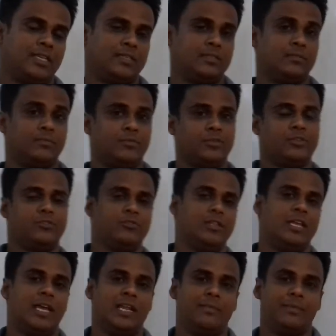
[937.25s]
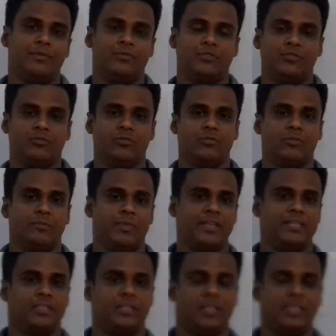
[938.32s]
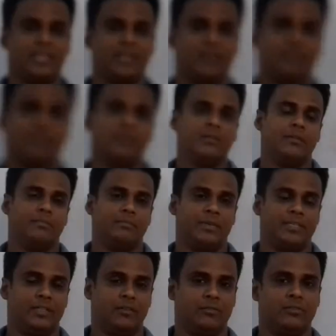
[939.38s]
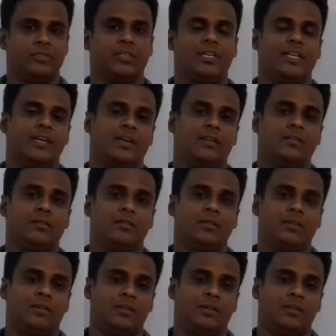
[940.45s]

Examples will help you to make it clear, make the rules clear.